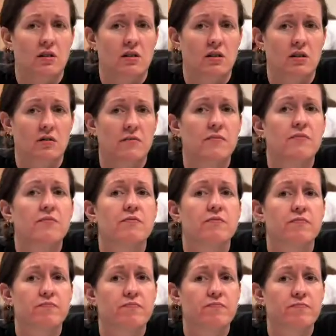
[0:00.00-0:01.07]
in on it, but usually
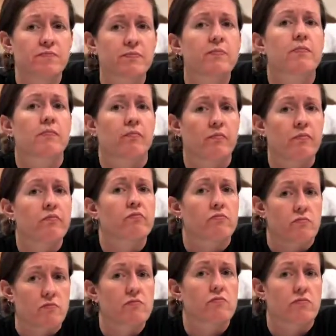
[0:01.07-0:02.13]
it's the student
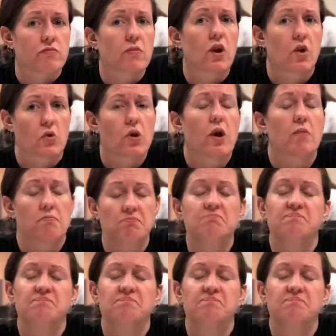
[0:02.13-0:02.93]
and 2 advisors